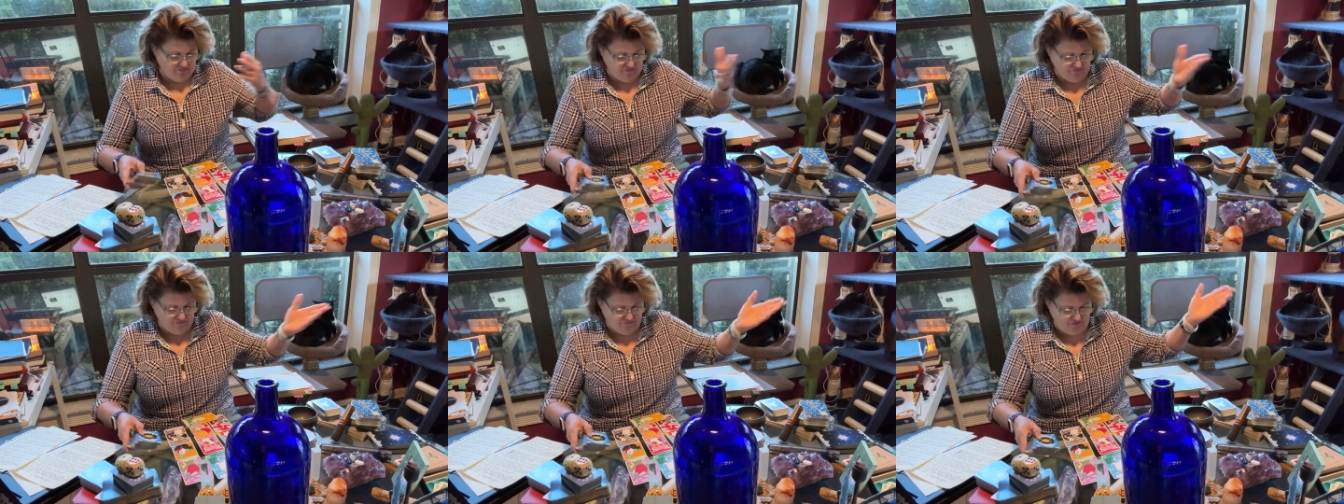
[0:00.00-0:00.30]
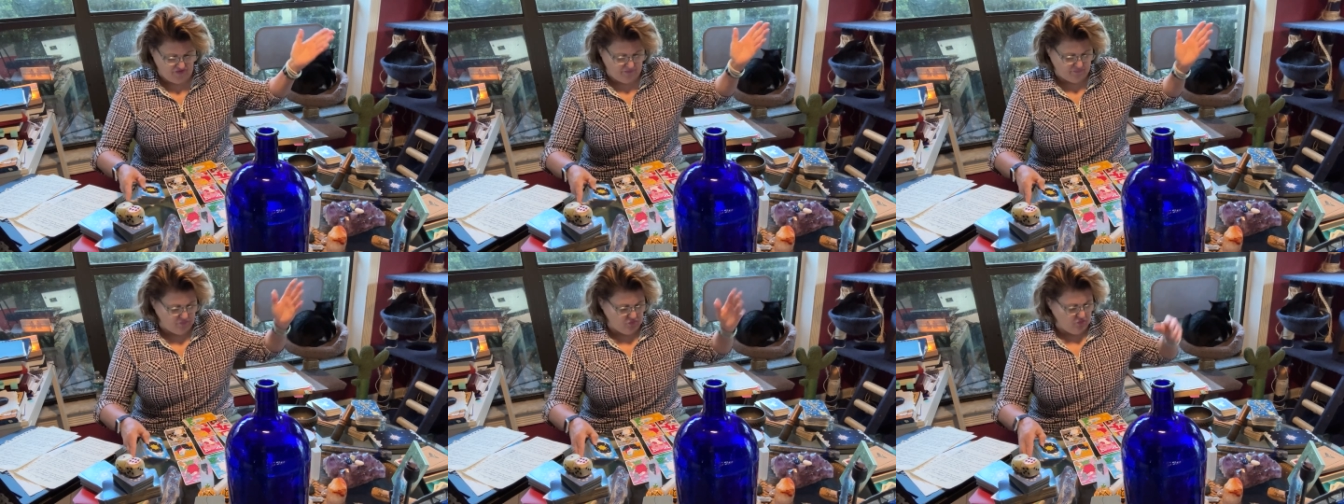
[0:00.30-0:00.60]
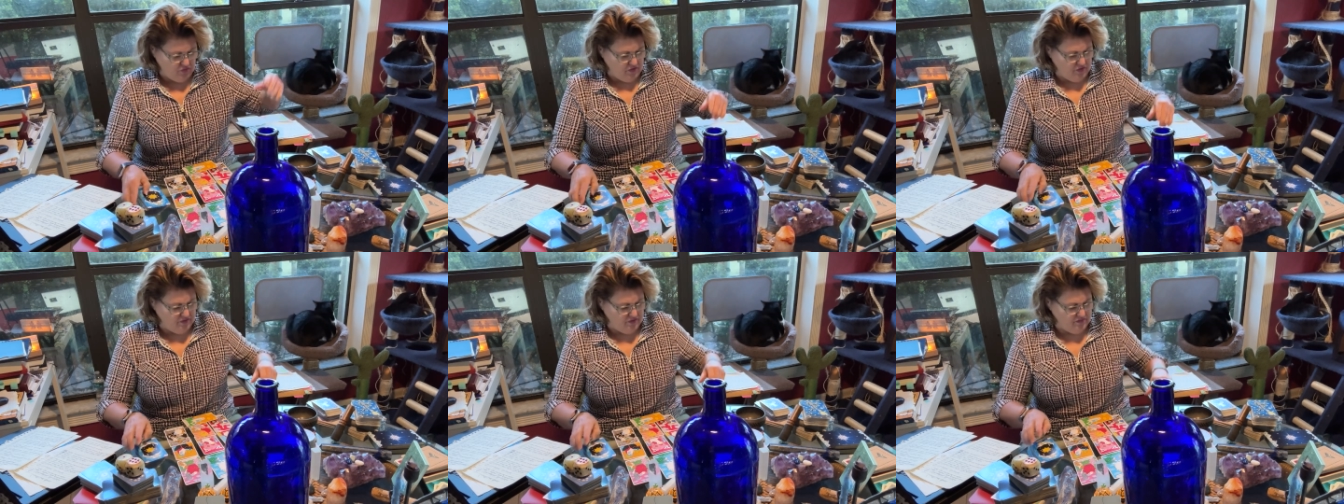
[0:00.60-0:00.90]

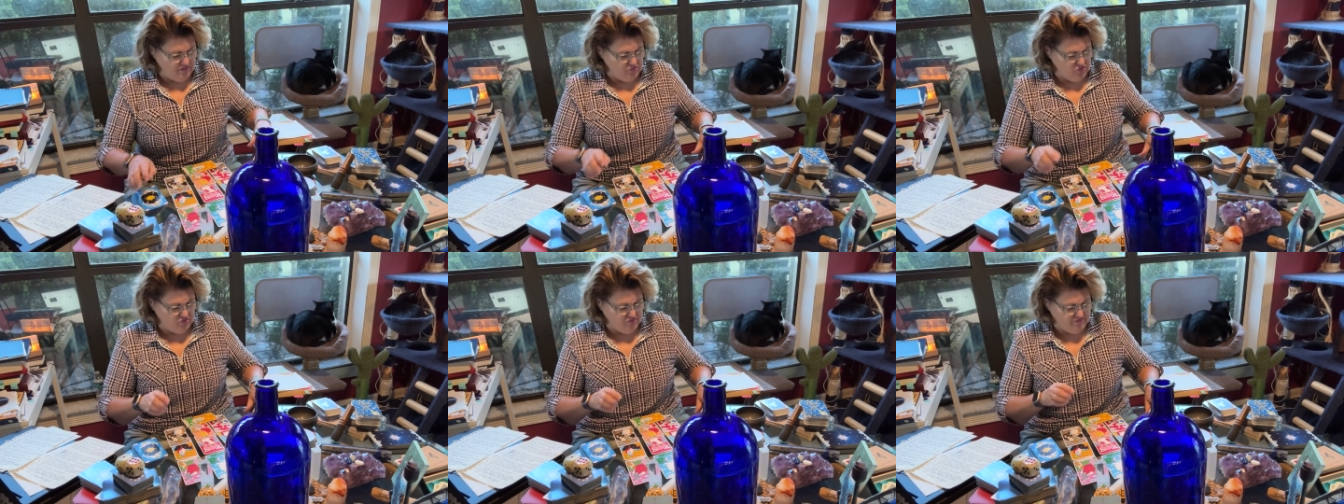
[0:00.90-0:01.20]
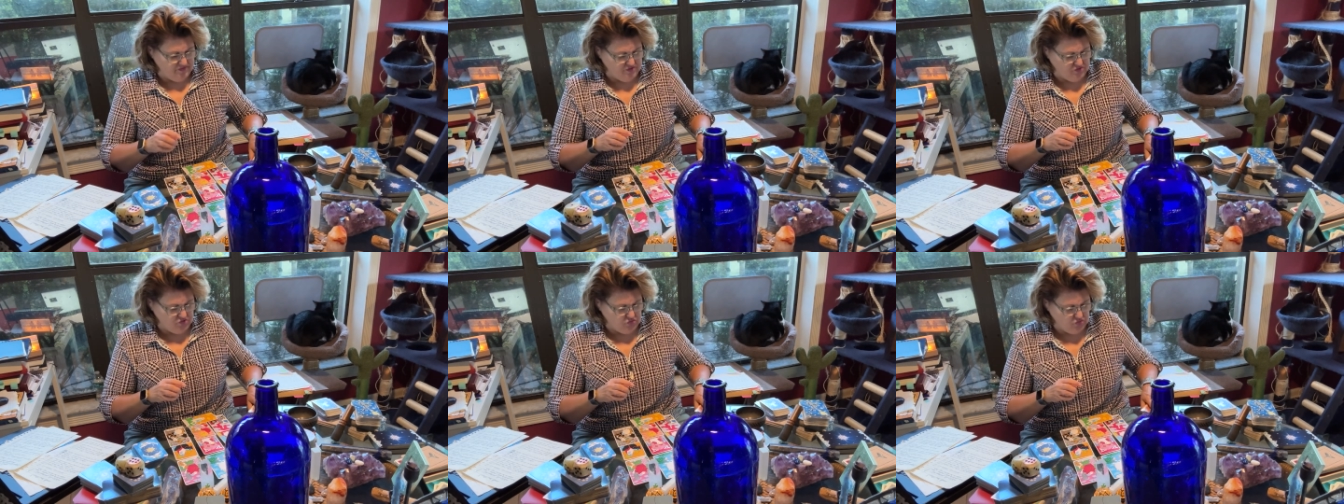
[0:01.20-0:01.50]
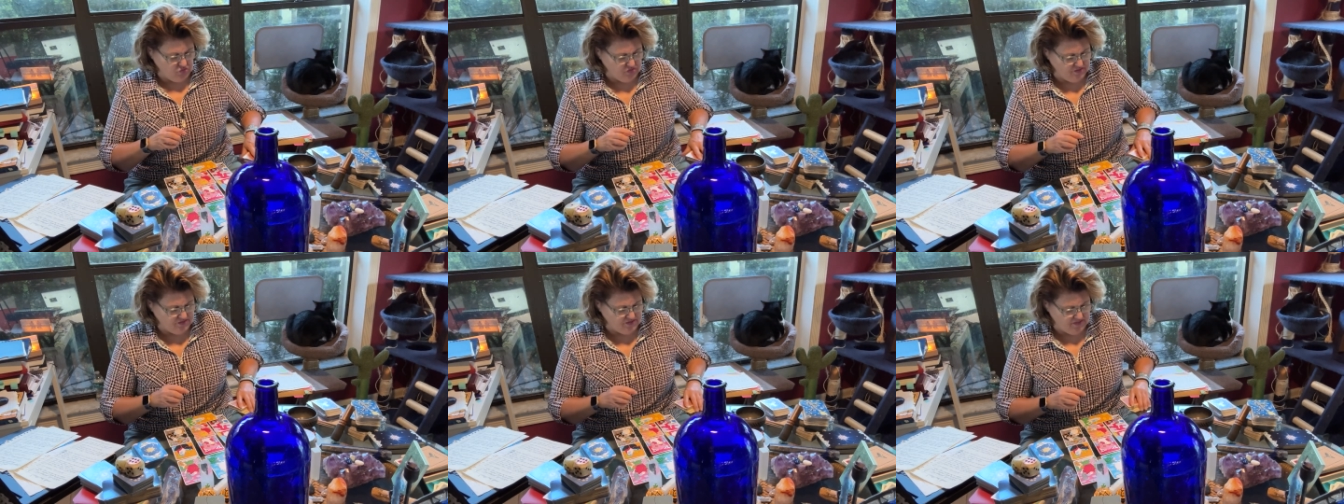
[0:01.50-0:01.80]
February, moving
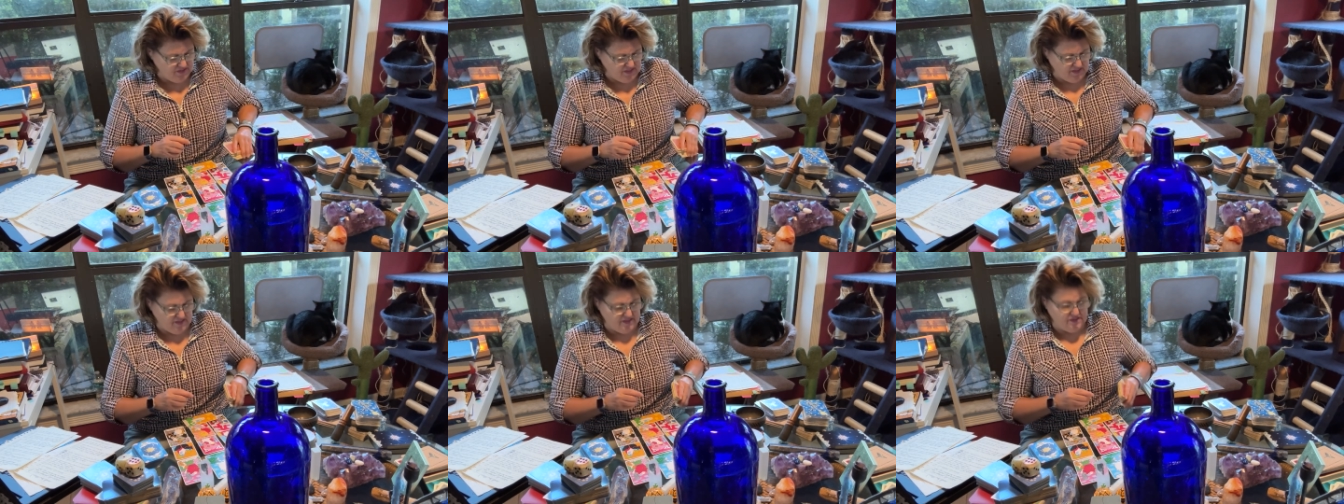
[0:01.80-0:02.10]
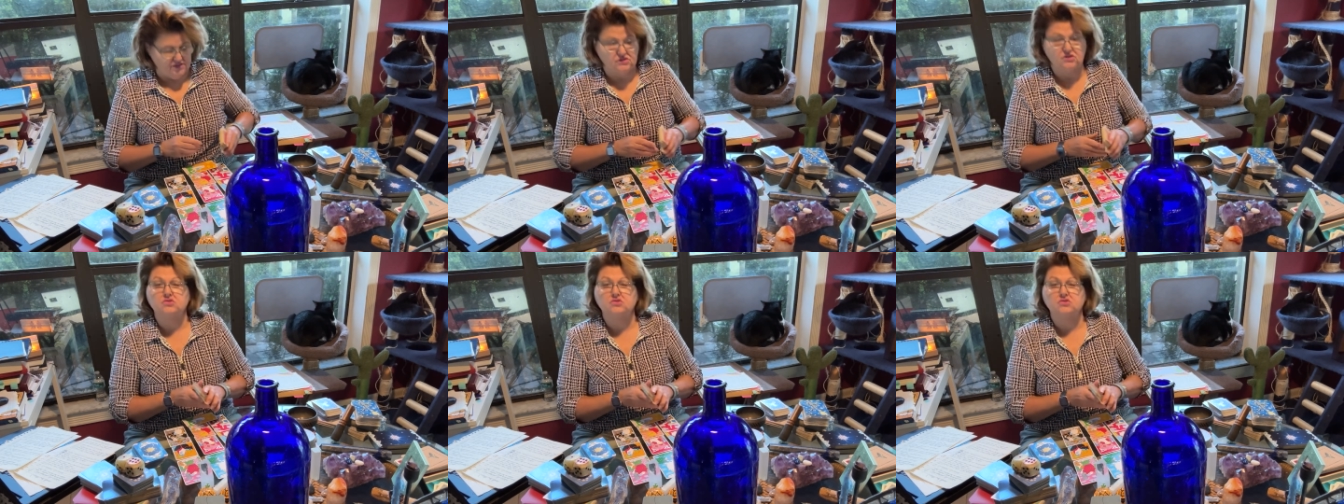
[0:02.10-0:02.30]
towards the end,